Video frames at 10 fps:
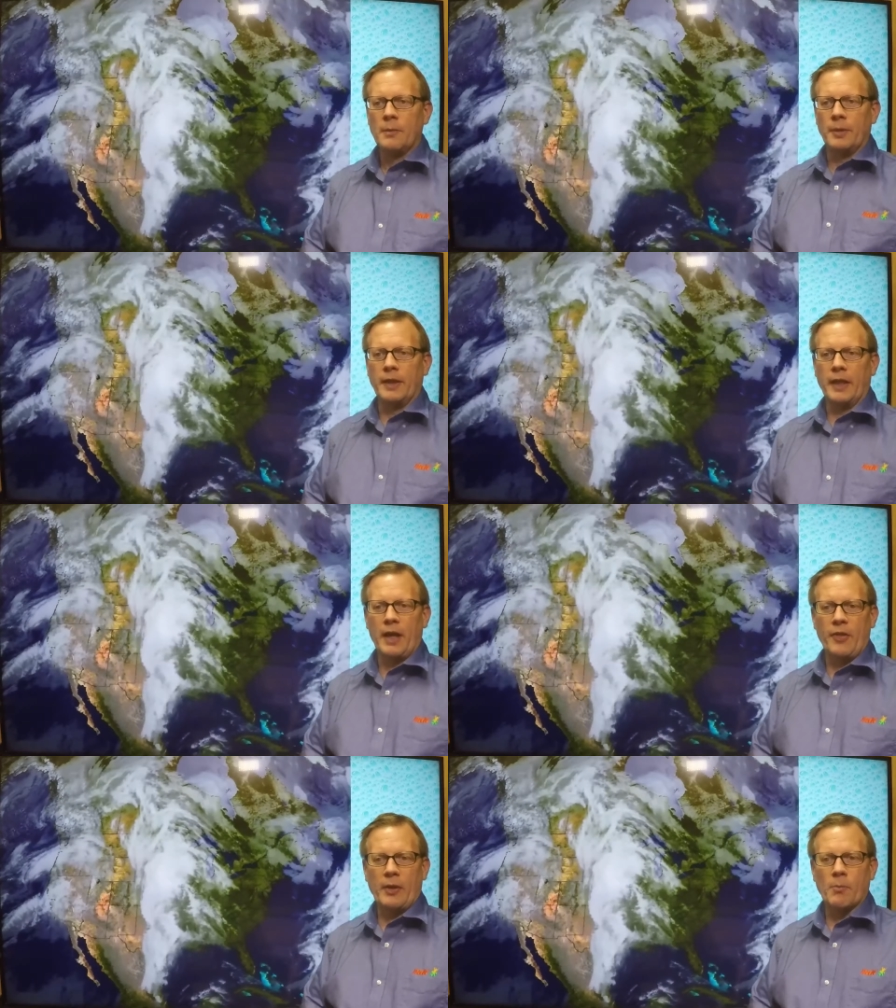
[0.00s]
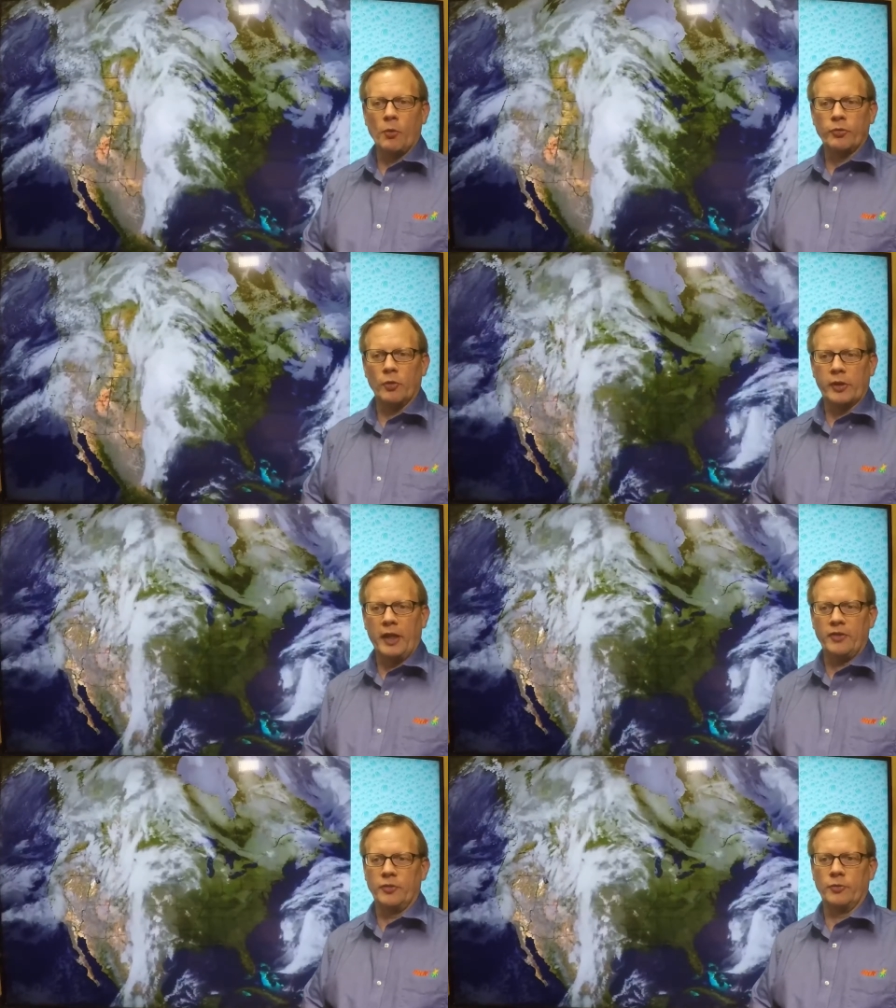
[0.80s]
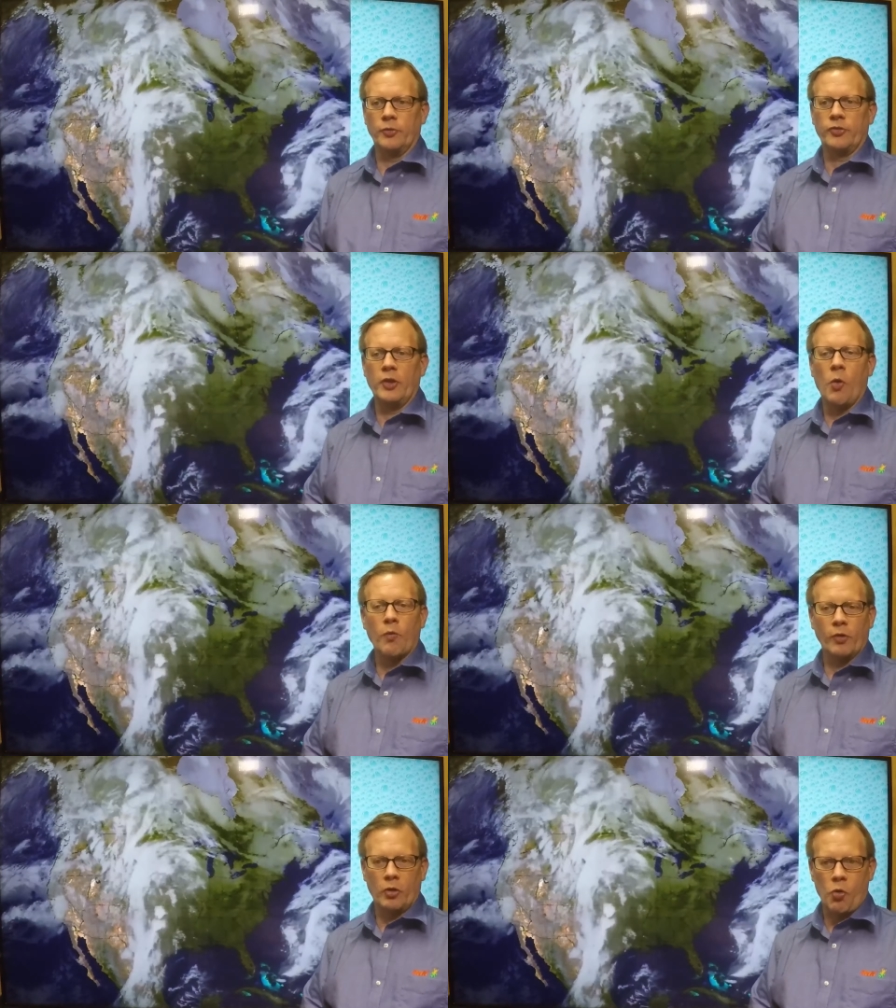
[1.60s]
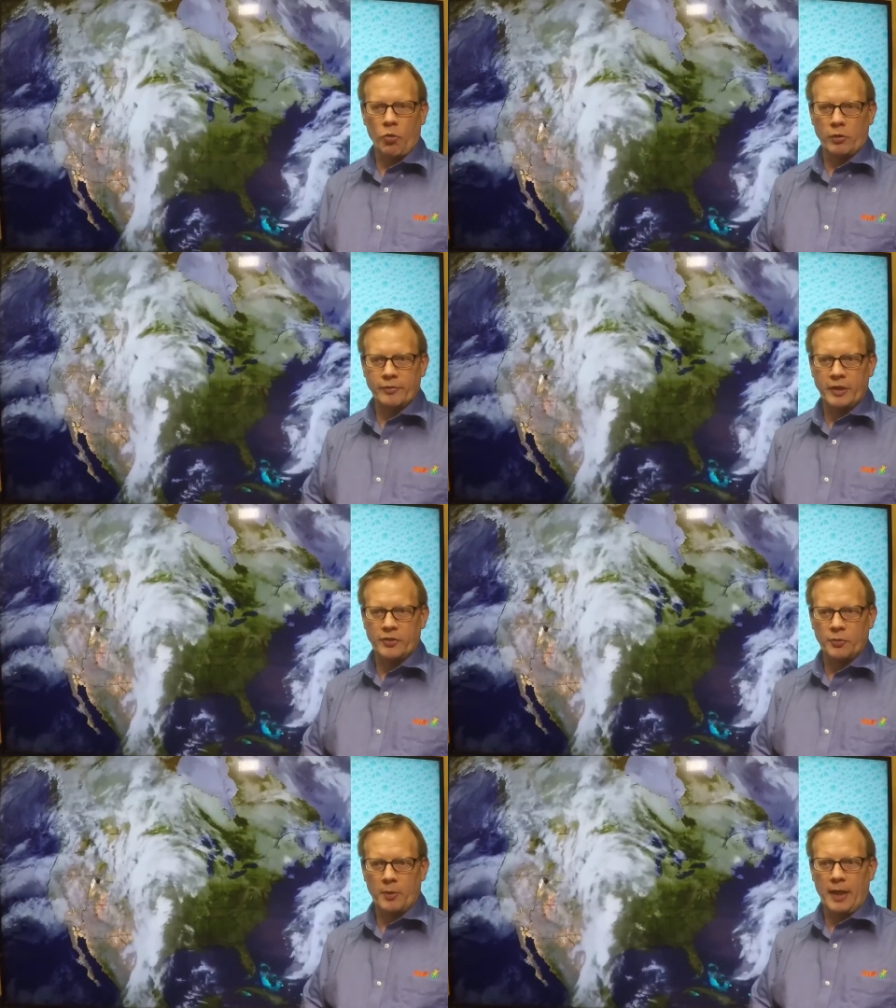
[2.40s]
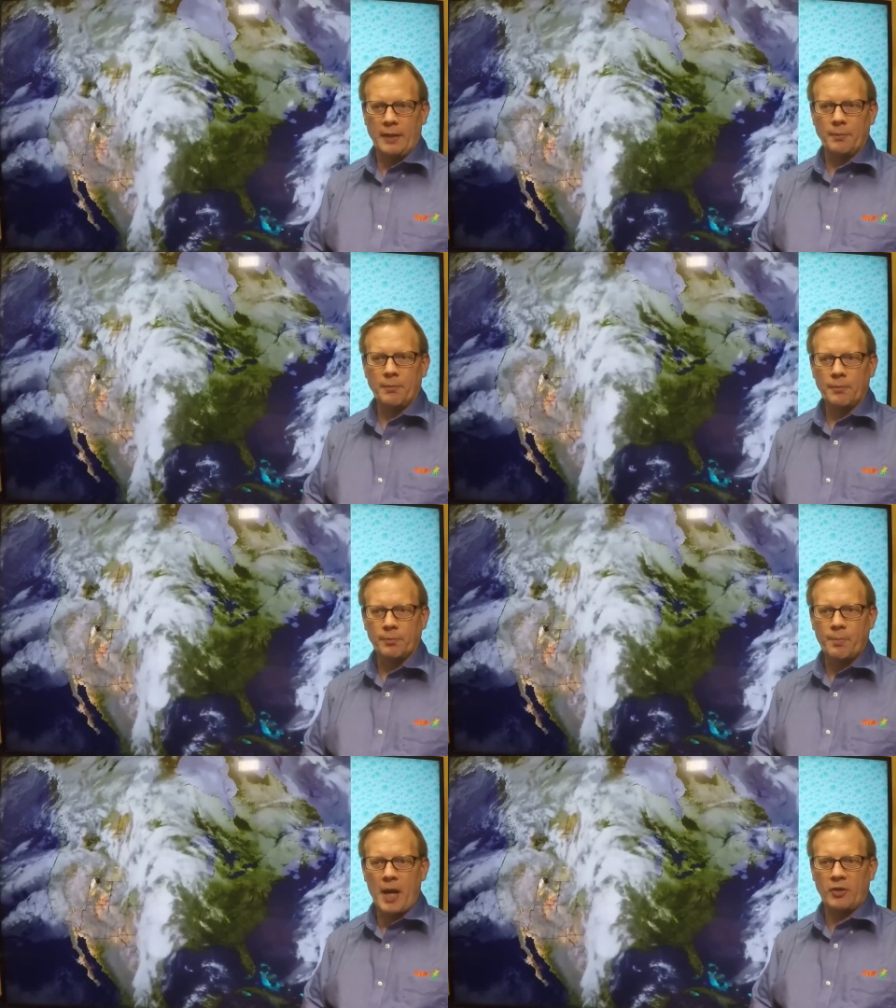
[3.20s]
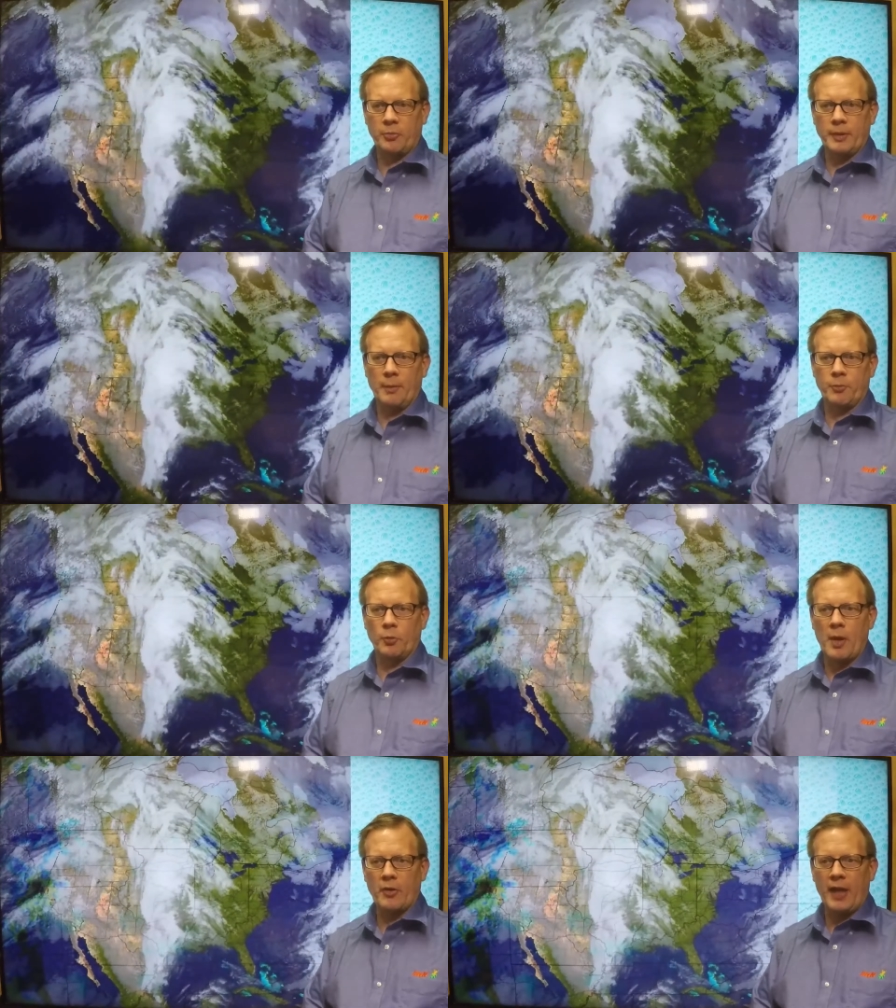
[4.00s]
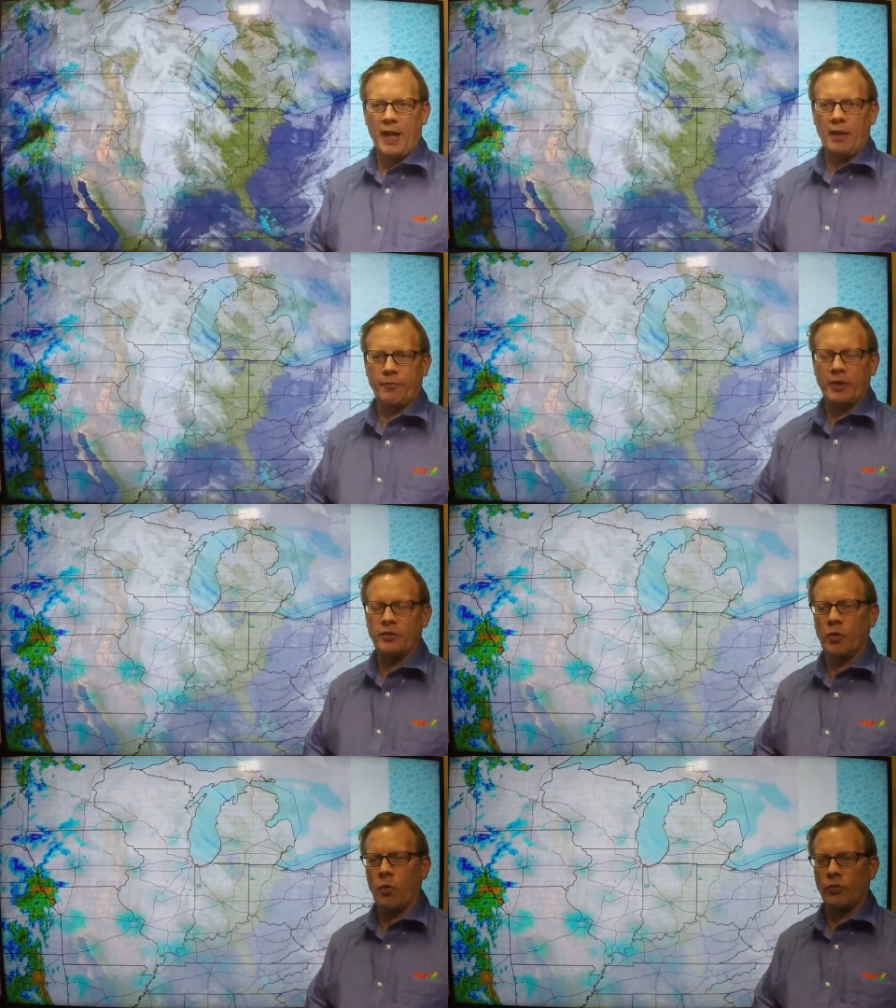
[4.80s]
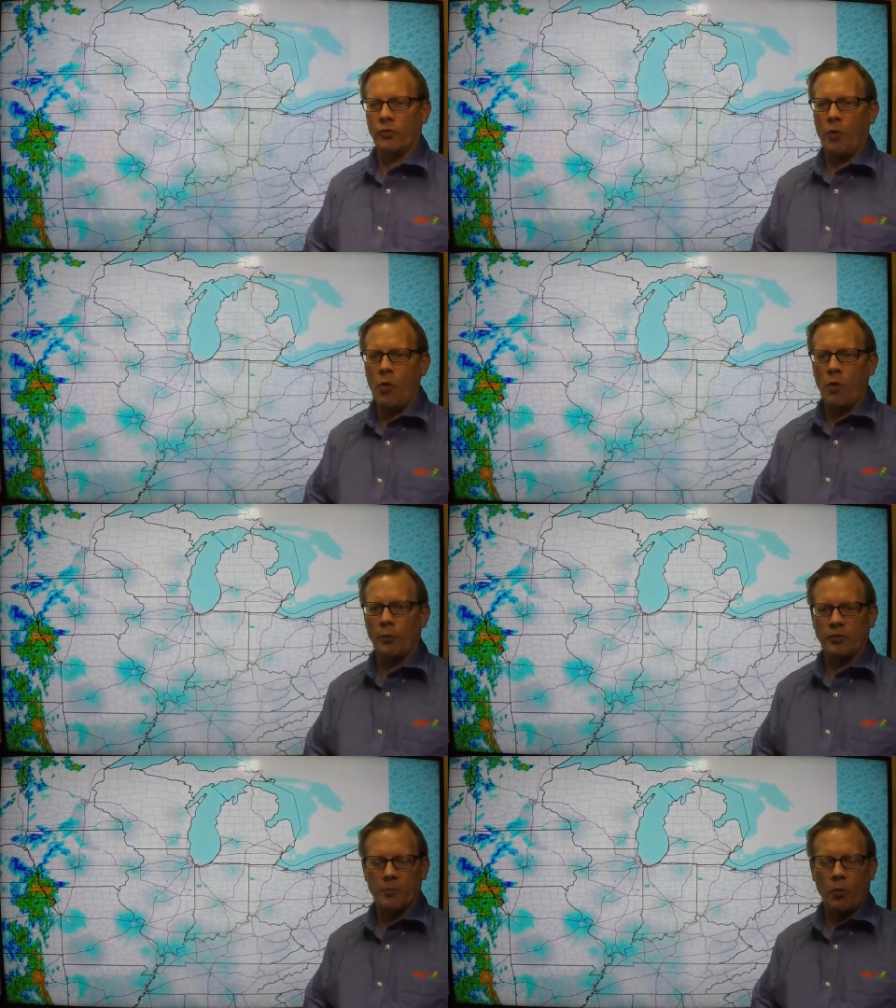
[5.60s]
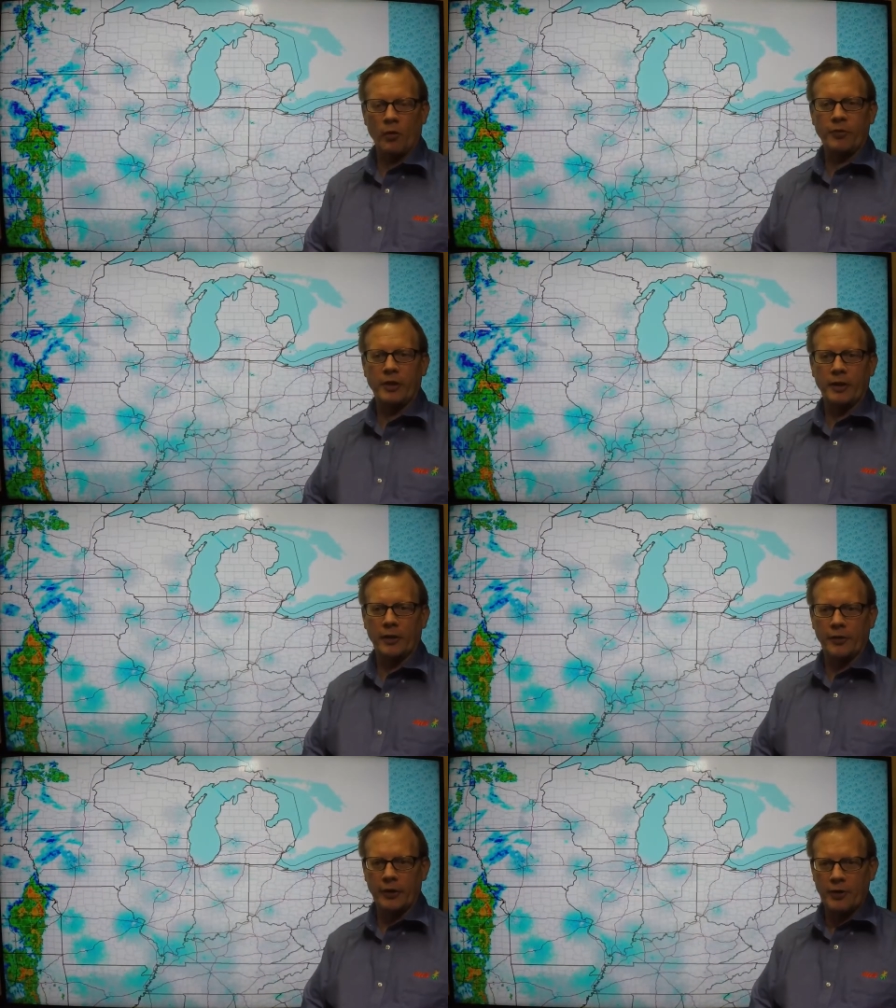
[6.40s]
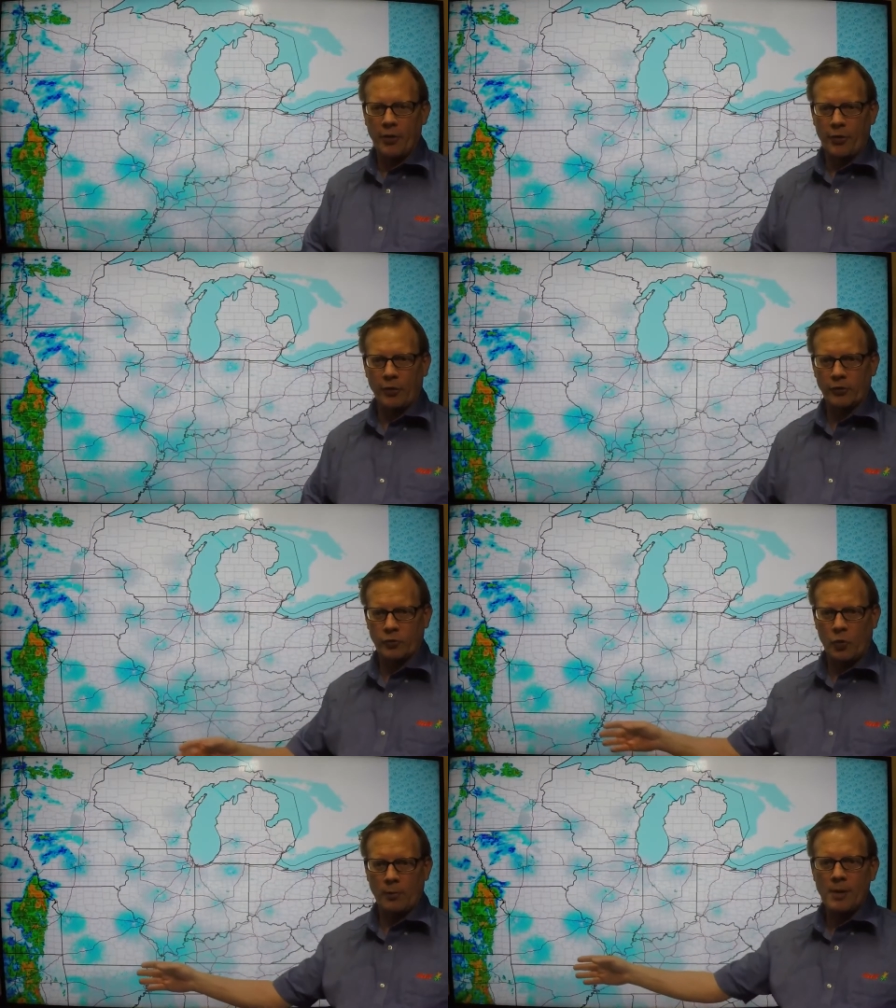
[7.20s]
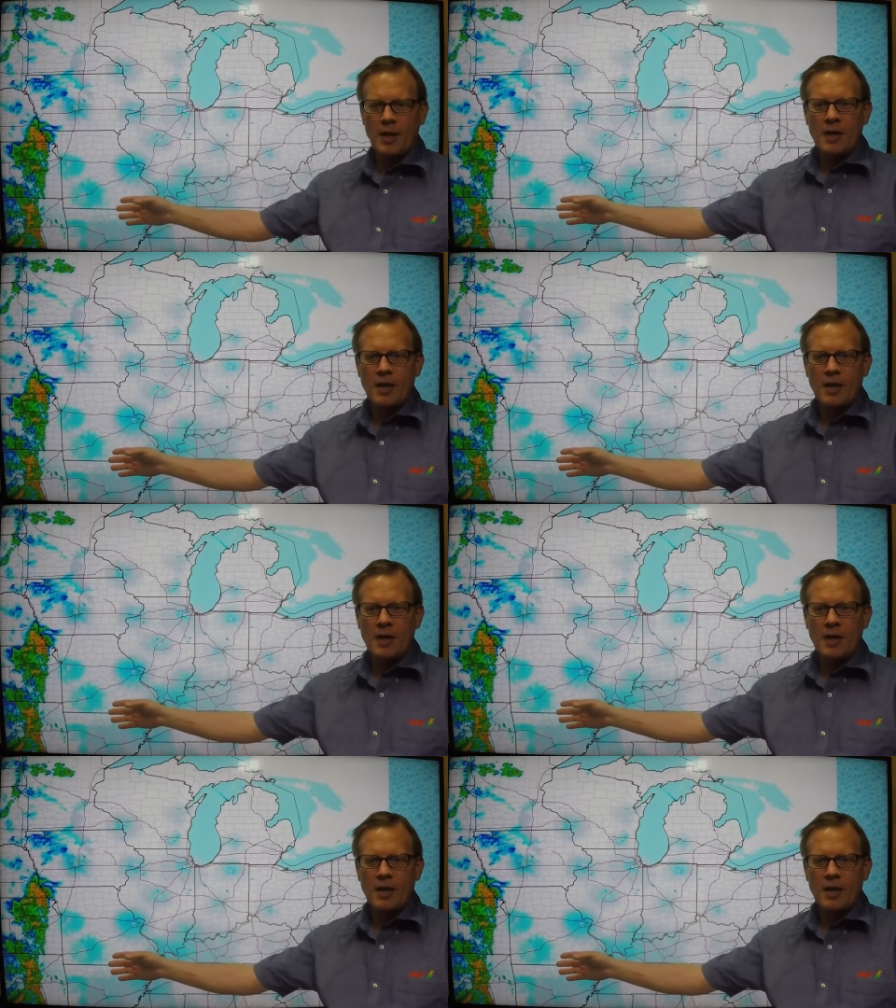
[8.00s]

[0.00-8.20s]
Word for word: But again, I think most locations will see over a quarter of an inch of rain, possibly up to around a half inch. Of course, always more if you get underneath a thunderstorm.